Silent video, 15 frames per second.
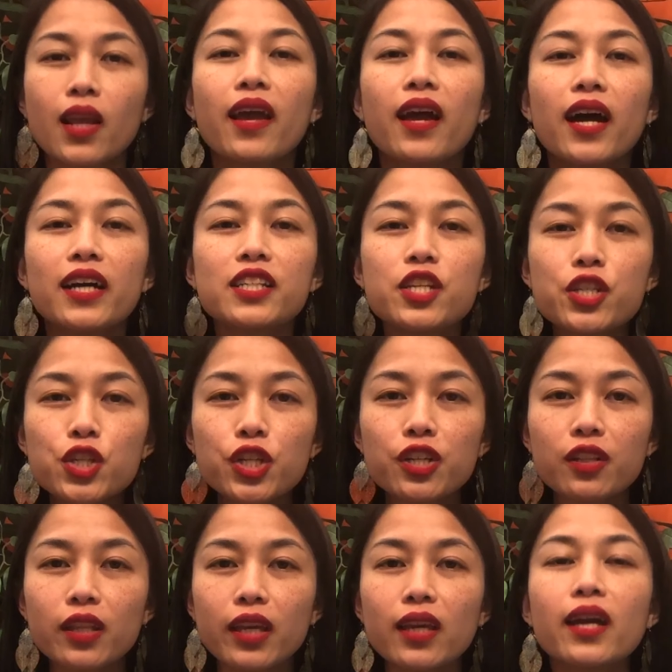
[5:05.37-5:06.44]

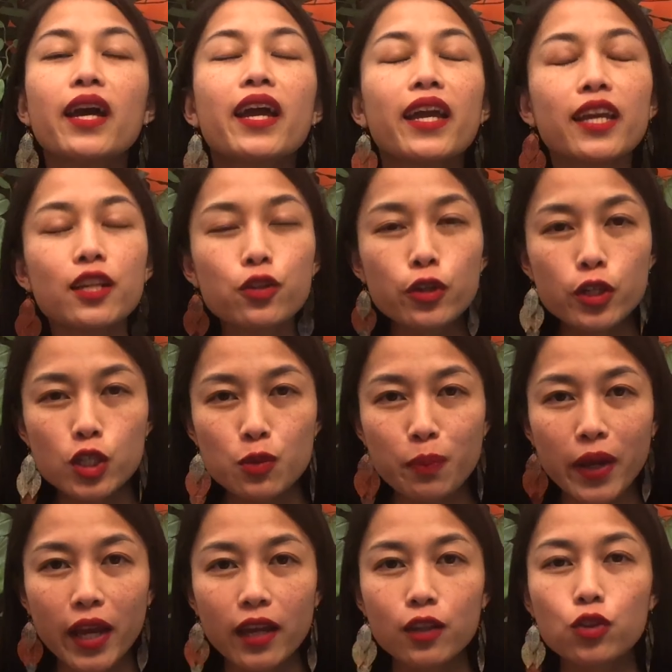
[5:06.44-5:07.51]
Additionally, interns
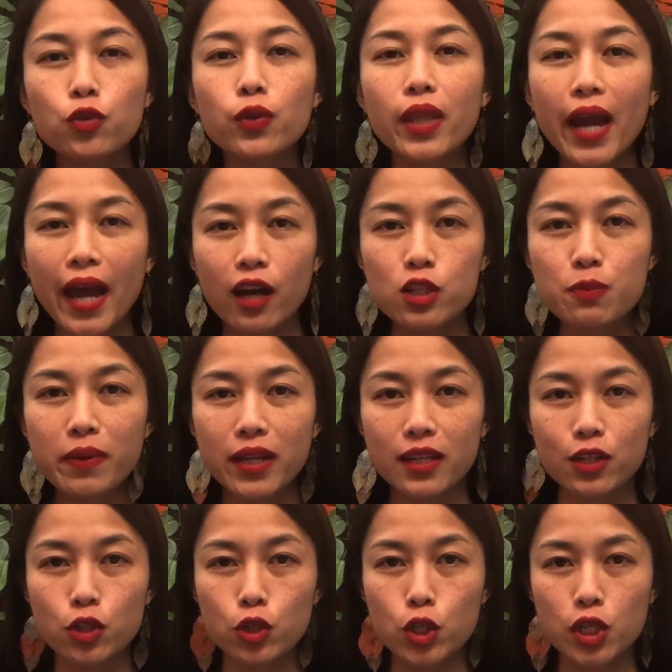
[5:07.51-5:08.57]
paid through the House Paid
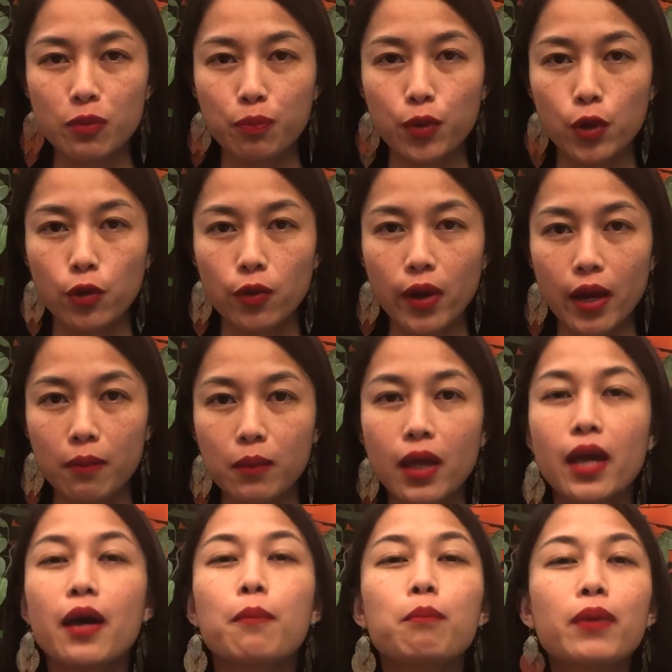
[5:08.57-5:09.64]
Internship Program
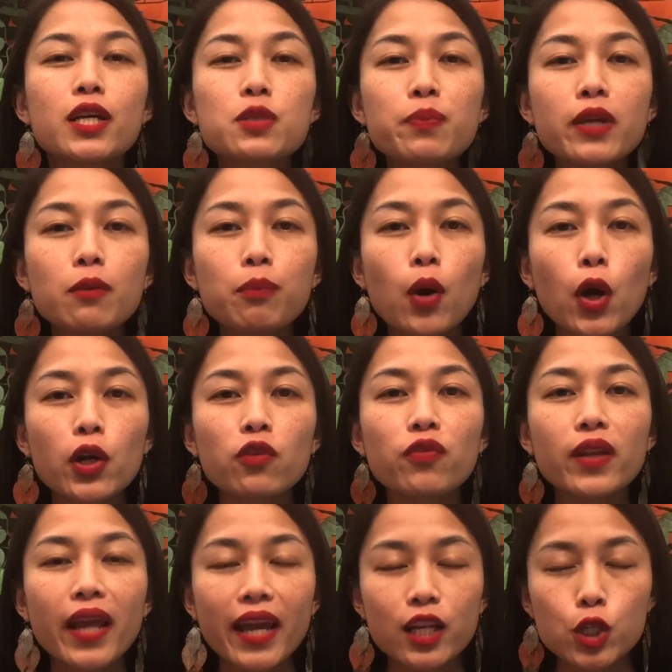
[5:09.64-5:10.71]
must be a part of an
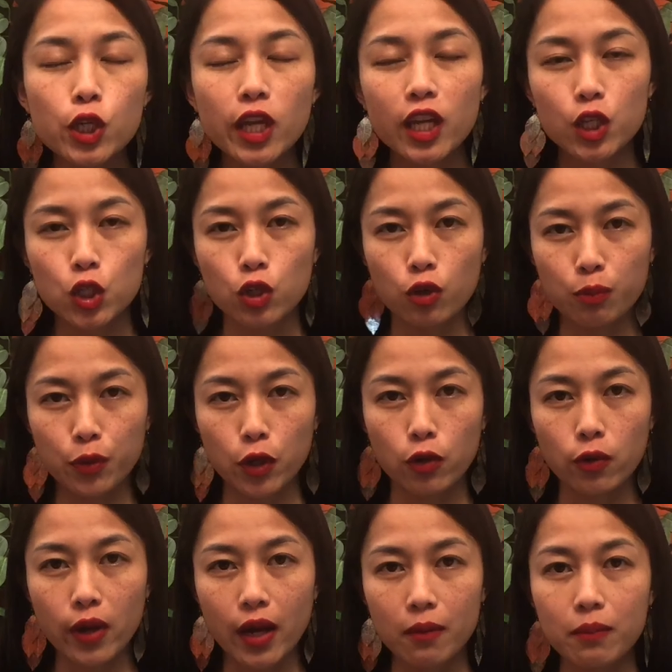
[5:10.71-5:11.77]
educational
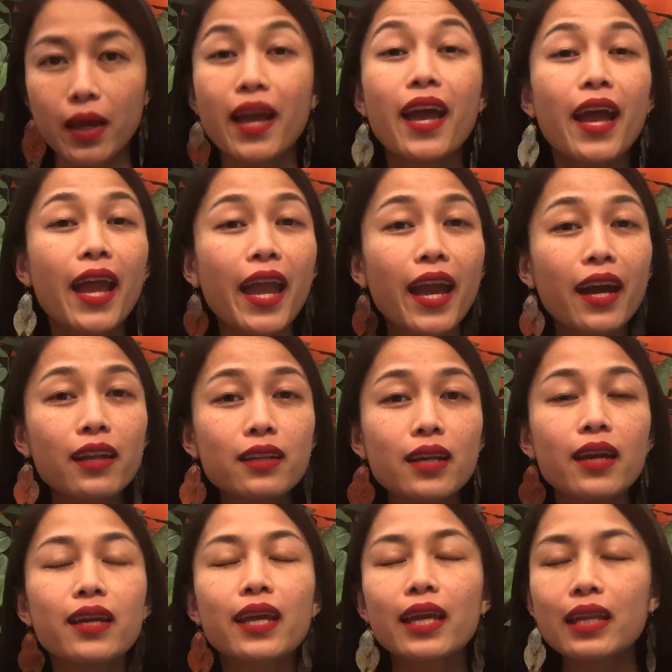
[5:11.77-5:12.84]
program and
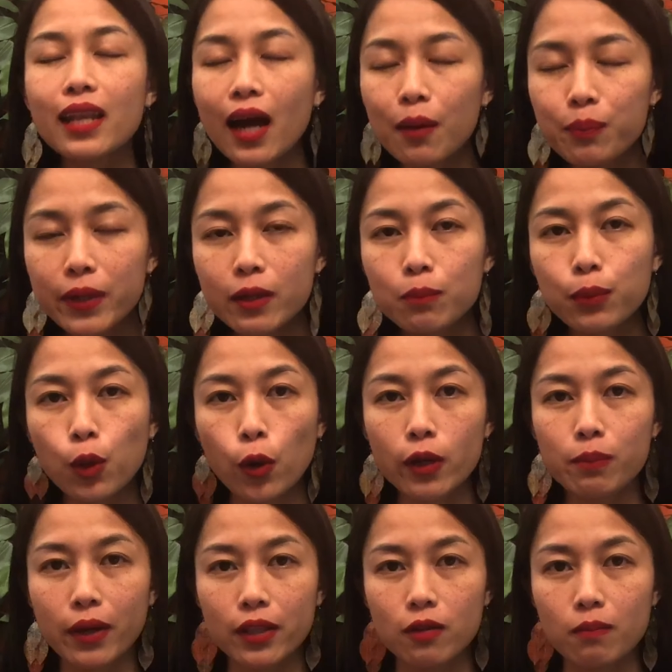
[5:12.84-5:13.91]
cannot be employed
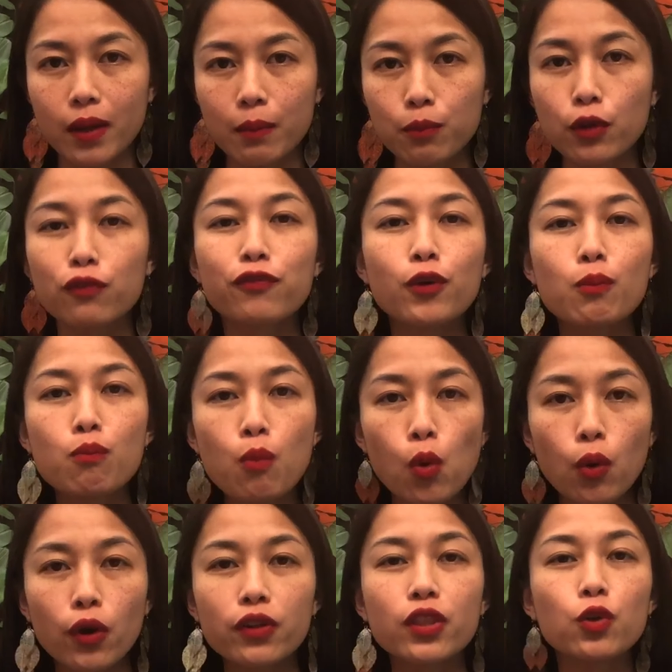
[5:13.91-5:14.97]
by the member for
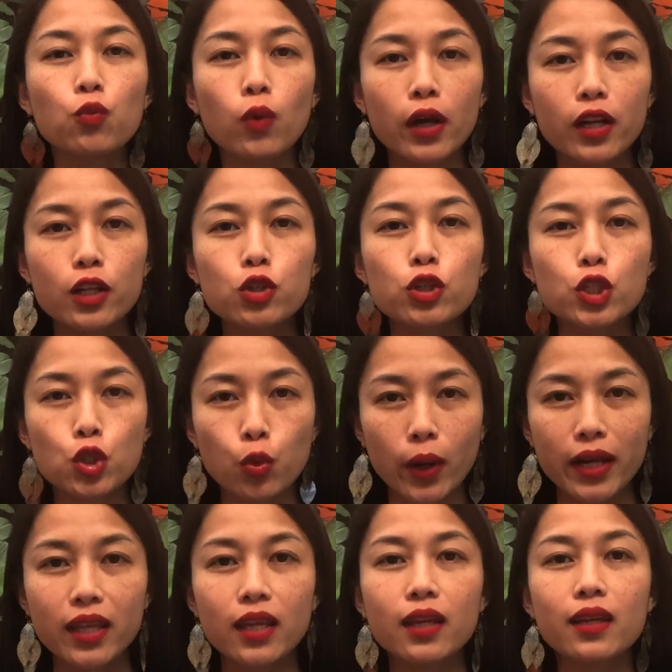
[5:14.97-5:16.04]
more than
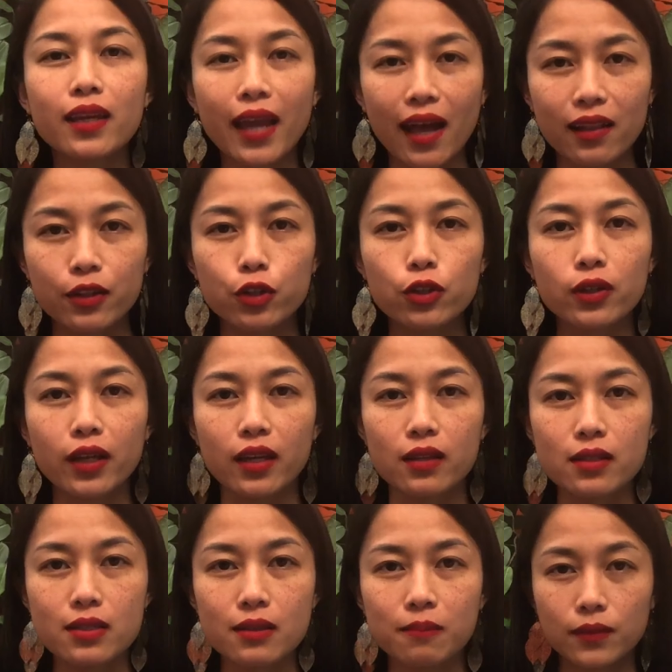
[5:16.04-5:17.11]
120 calendar
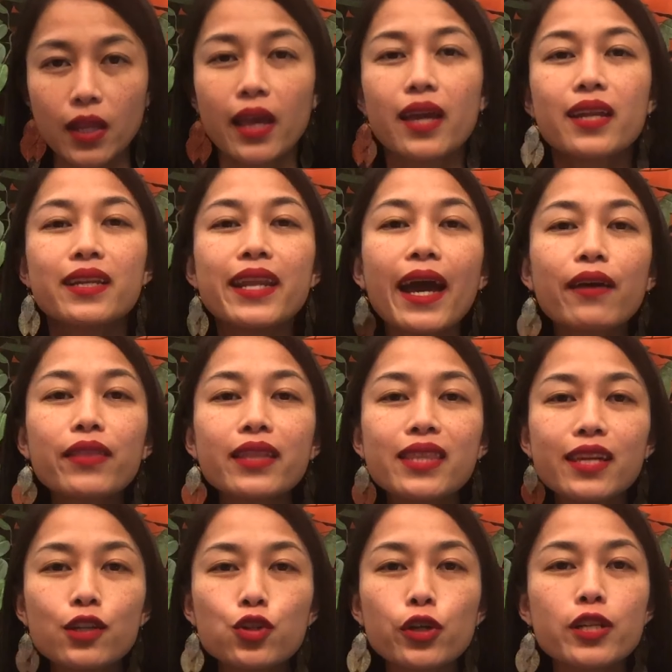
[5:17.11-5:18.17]
days. Now that the
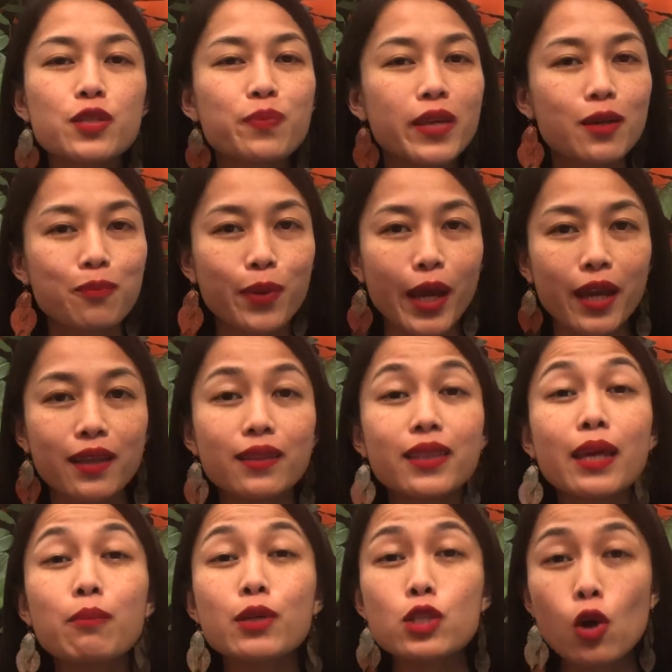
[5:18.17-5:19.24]
intern is being paid, they
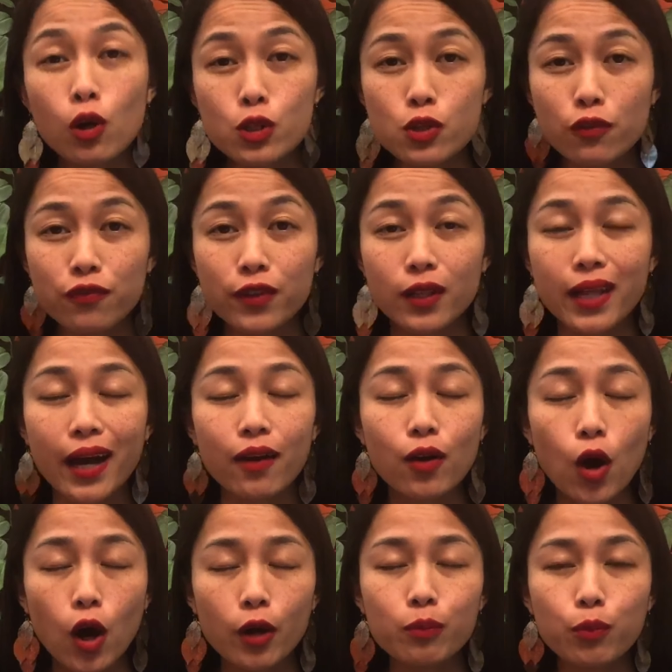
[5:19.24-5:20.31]
must also fill out
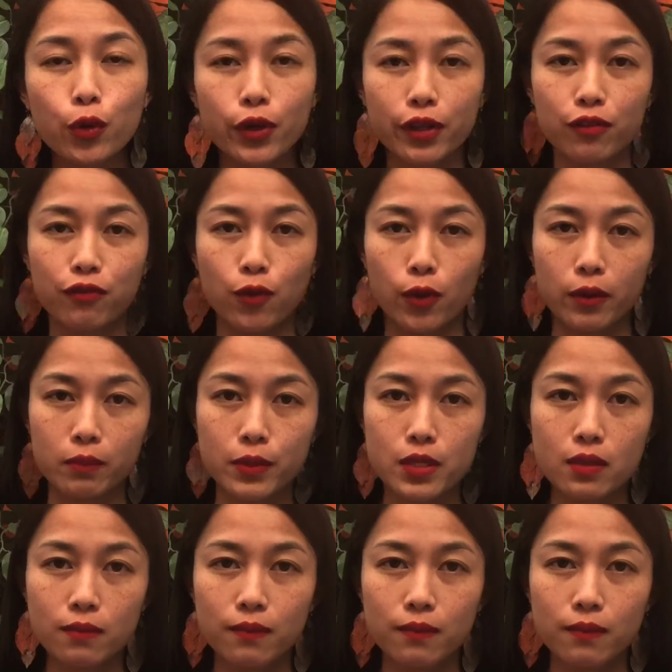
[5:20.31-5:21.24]
onboarding forms.